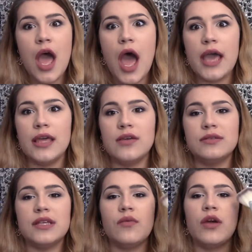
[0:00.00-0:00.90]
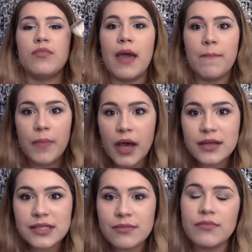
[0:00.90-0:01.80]
I use it with my
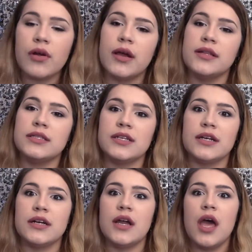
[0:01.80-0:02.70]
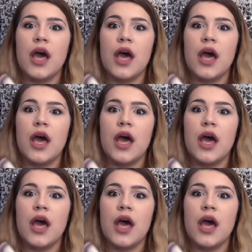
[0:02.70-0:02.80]
Buxom bronzer.